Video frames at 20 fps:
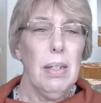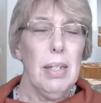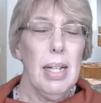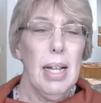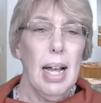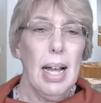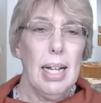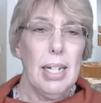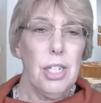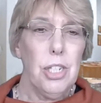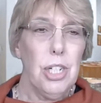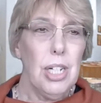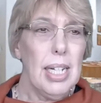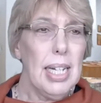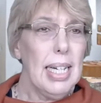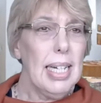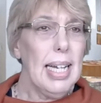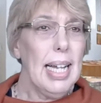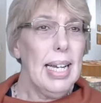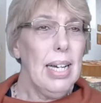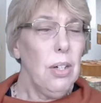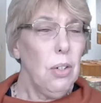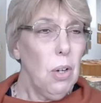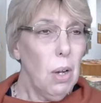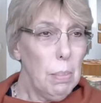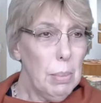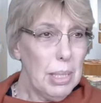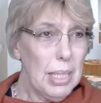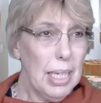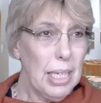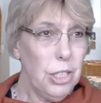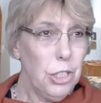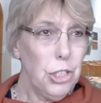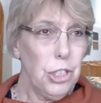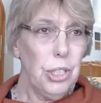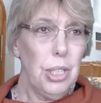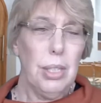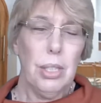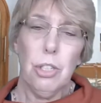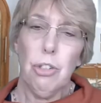actually in accommodation
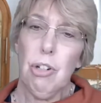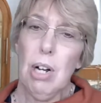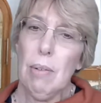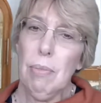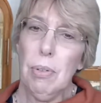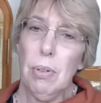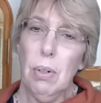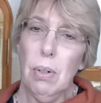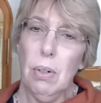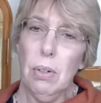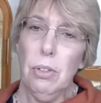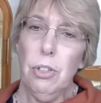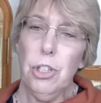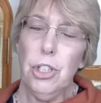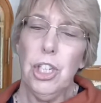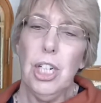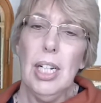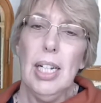at the Travel Lodge,